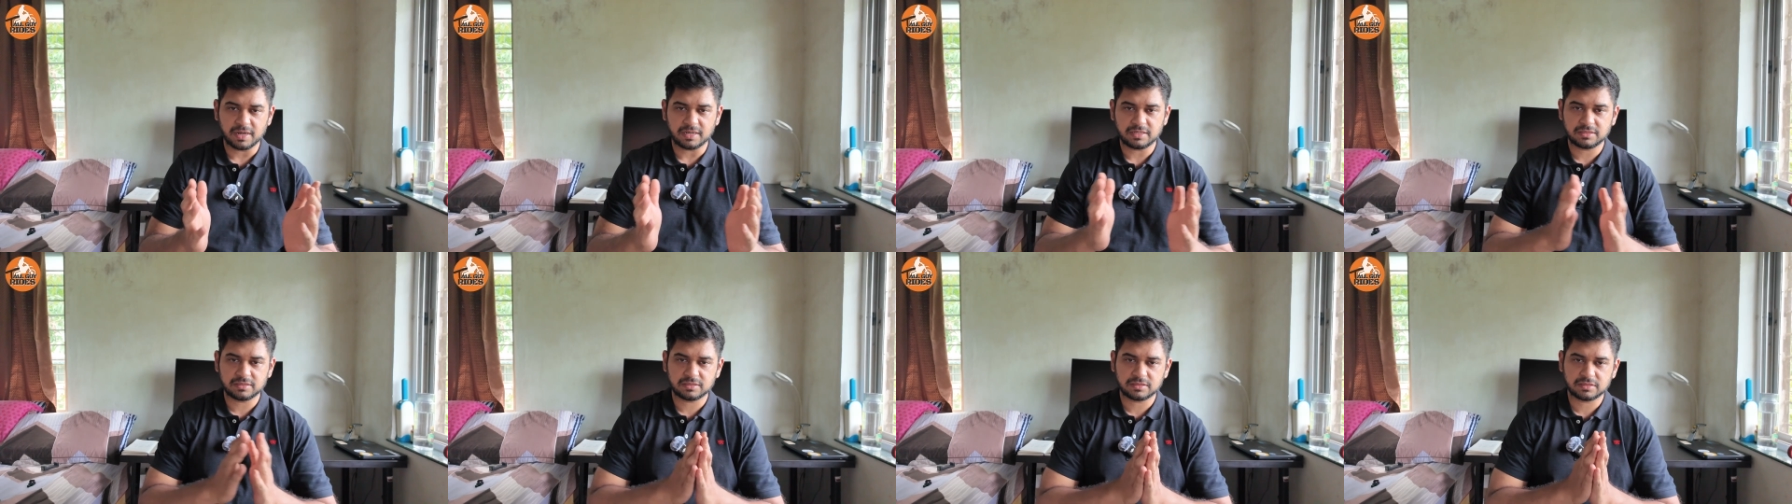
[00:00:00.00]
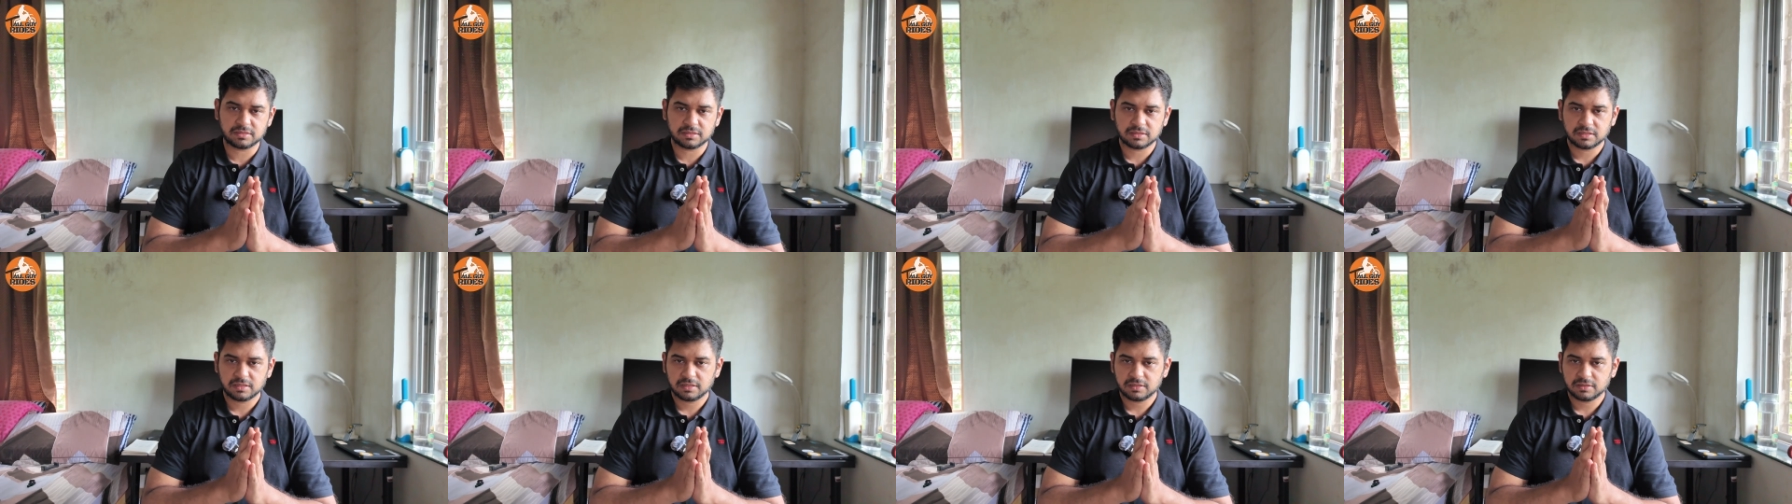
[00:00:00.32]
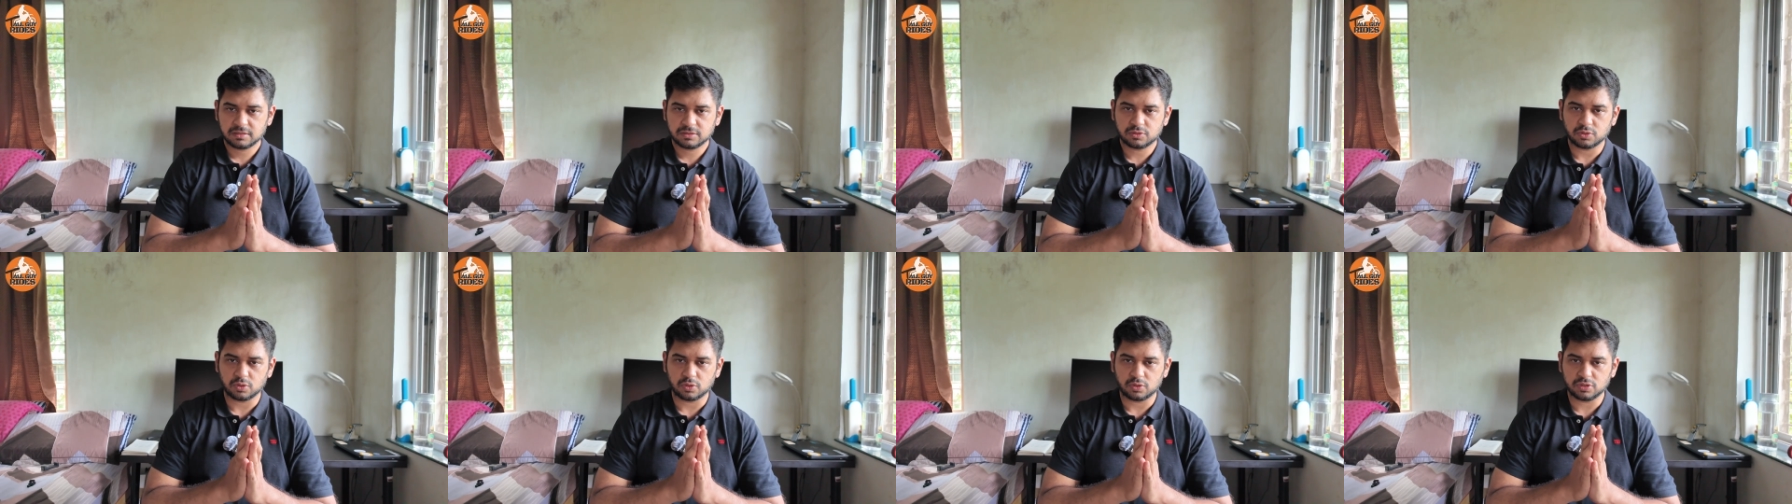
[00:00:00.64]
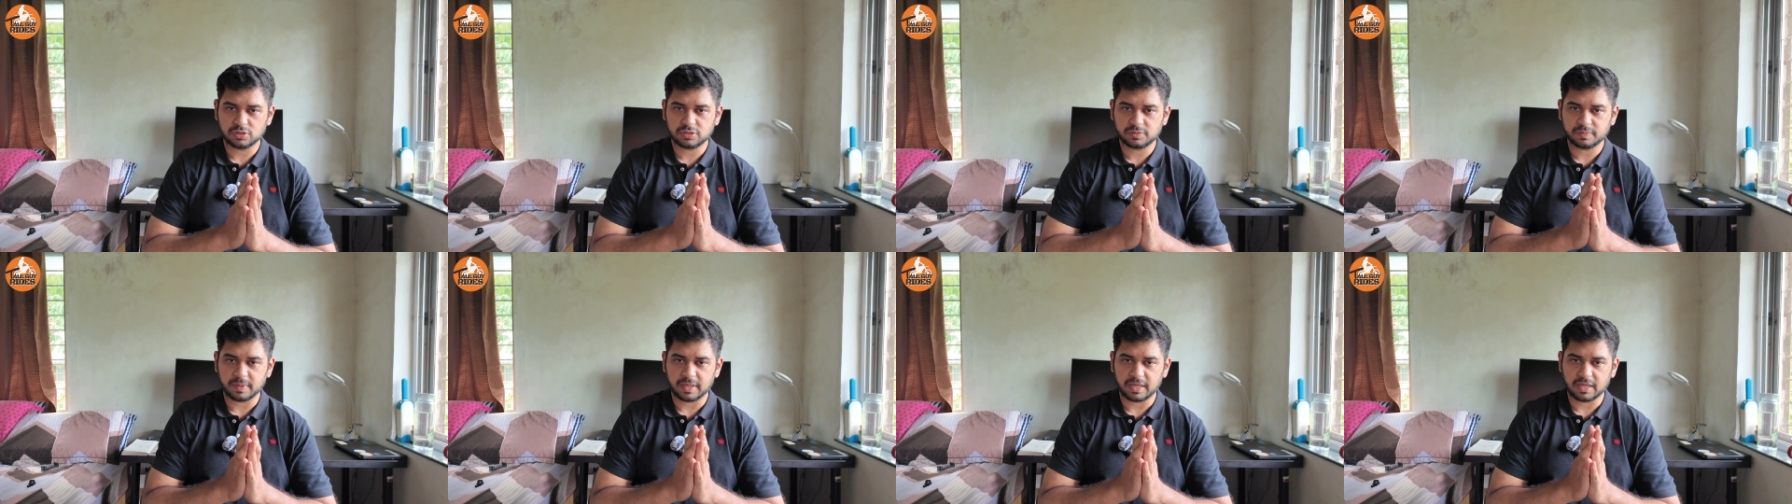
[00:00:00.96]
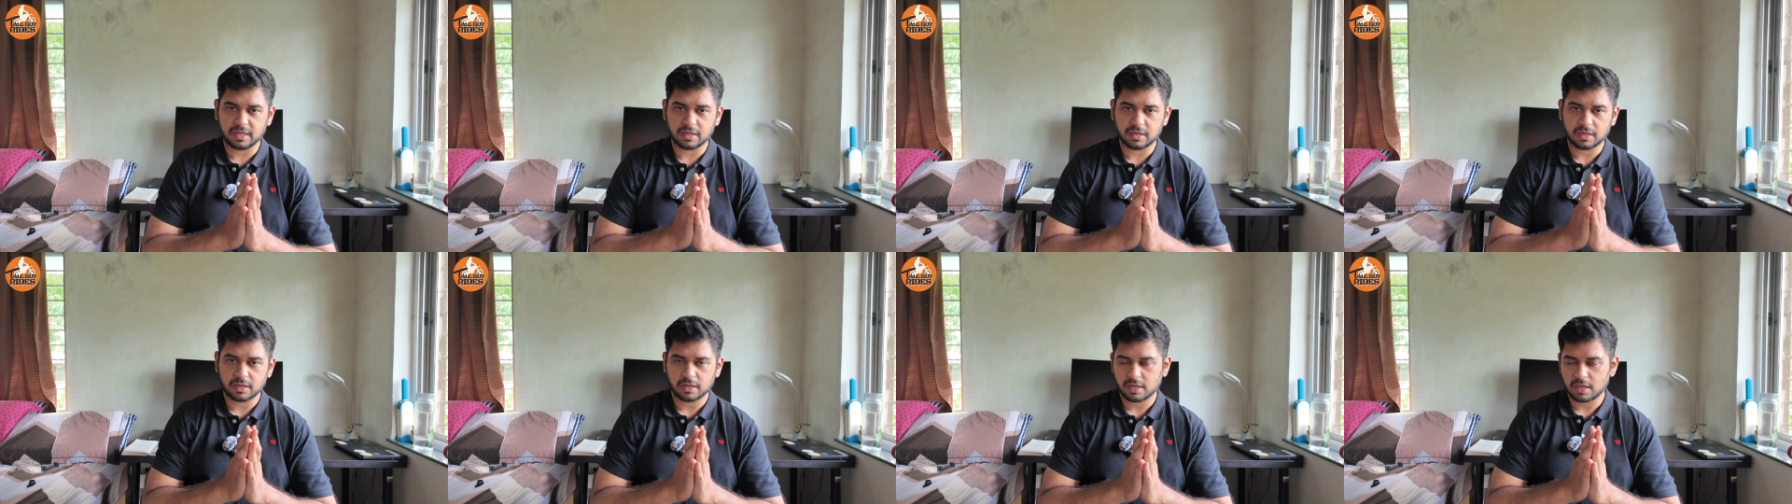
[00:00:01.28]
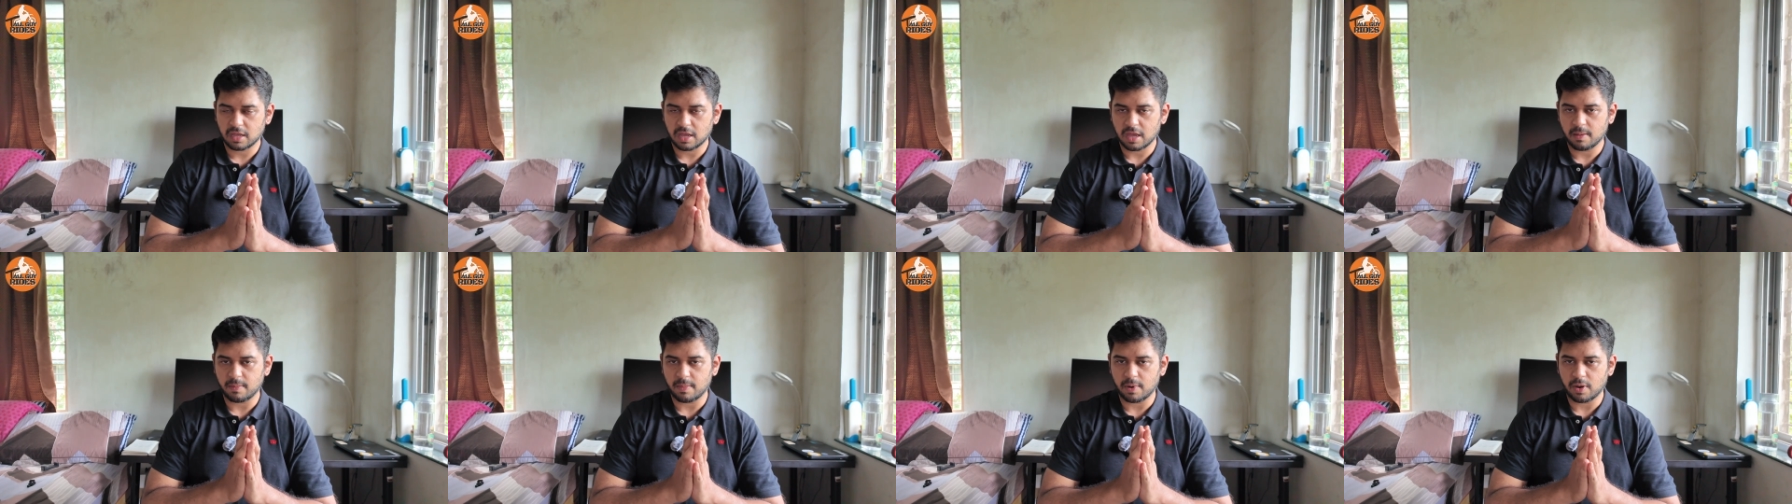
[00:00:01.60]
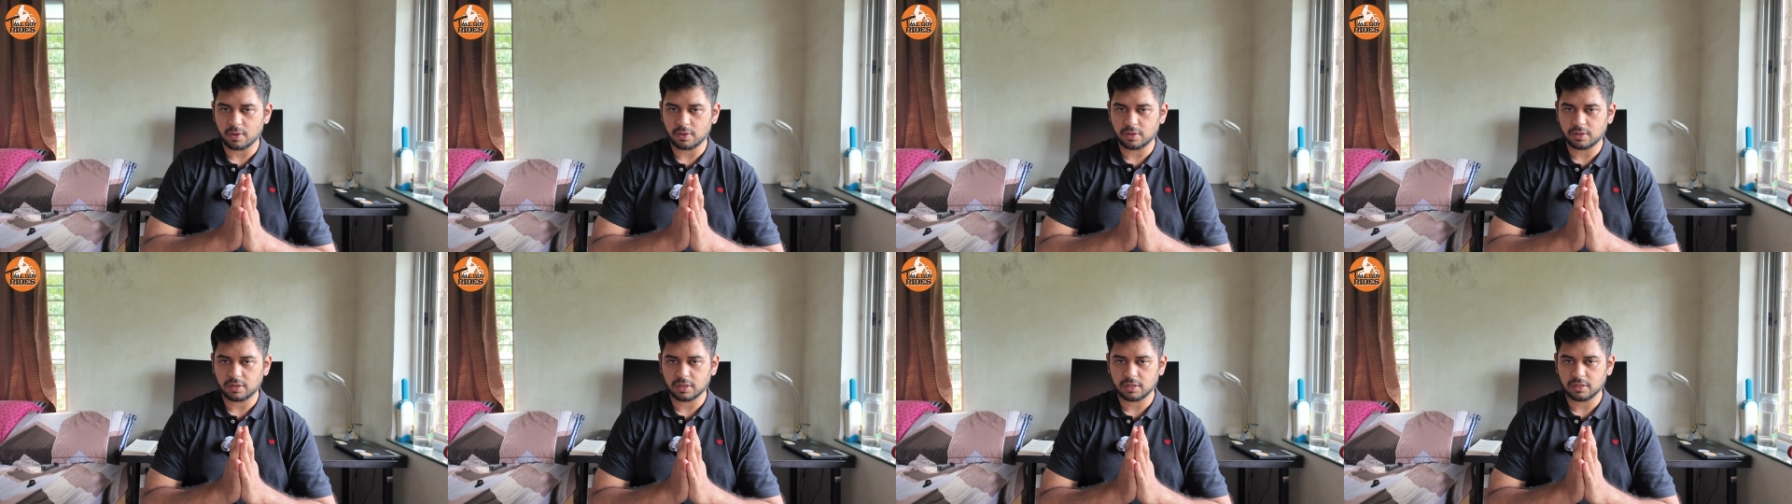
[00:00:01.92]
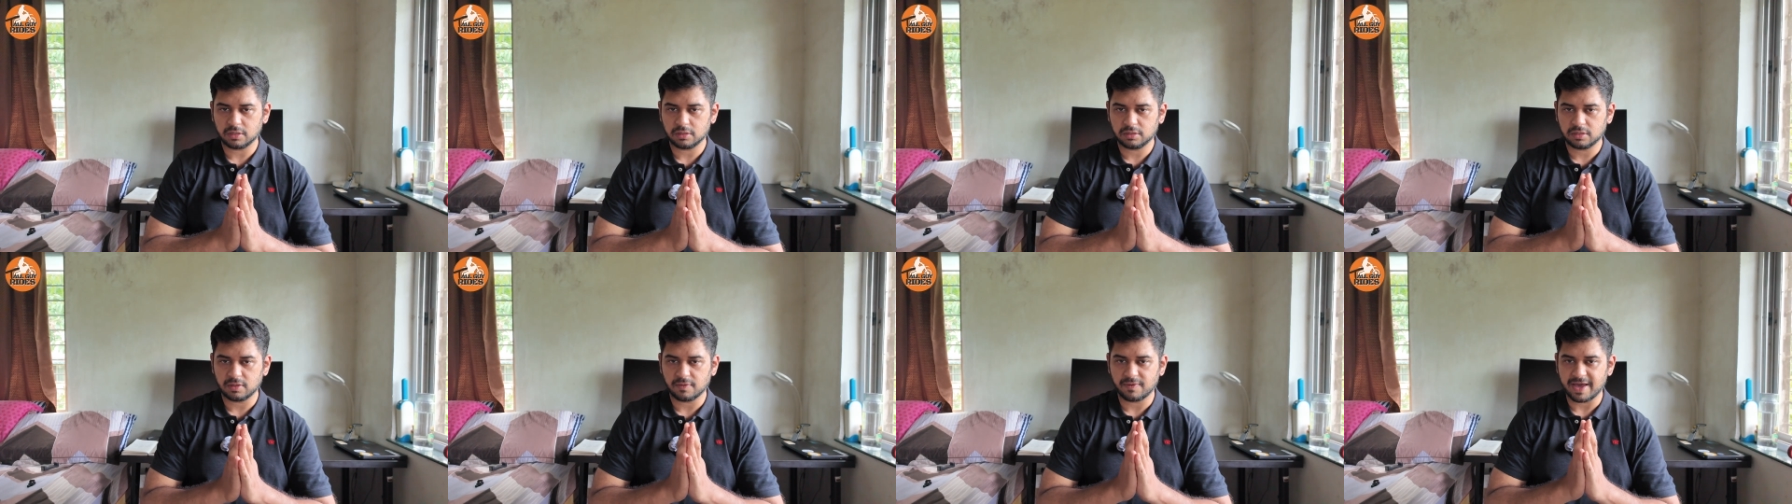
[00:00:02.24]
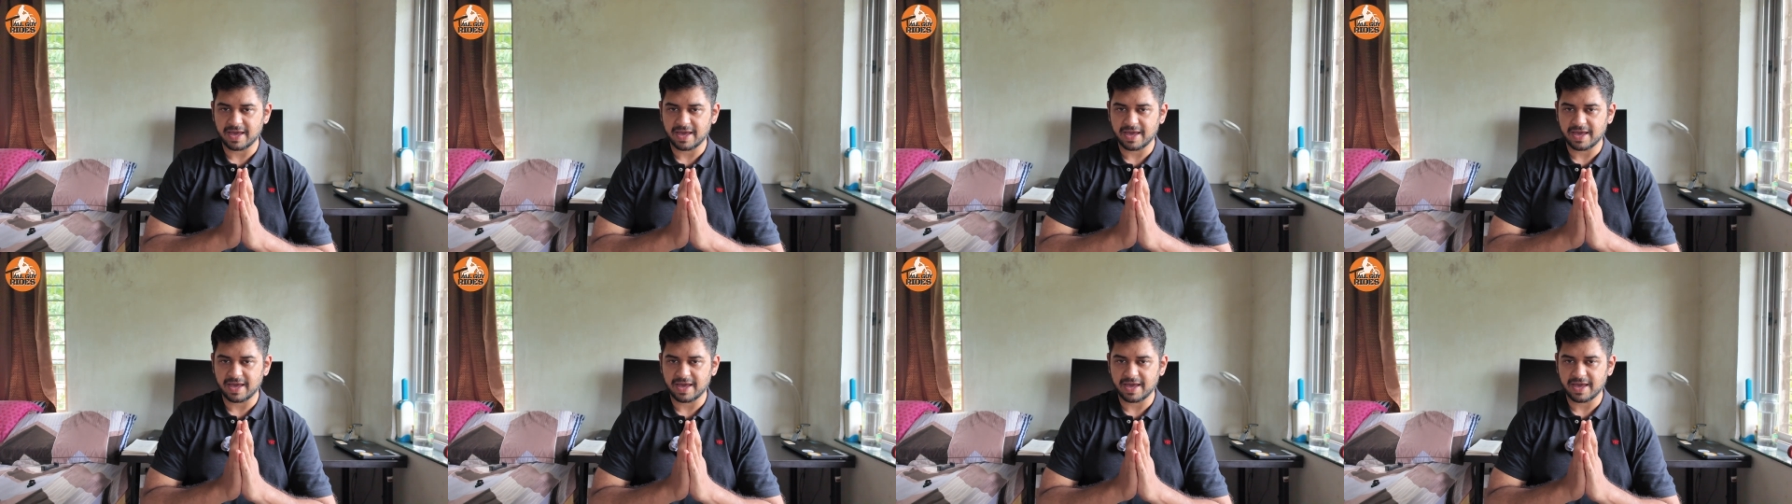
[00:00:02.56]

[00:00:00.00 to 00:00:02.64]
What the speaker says: bits, so to speak, about the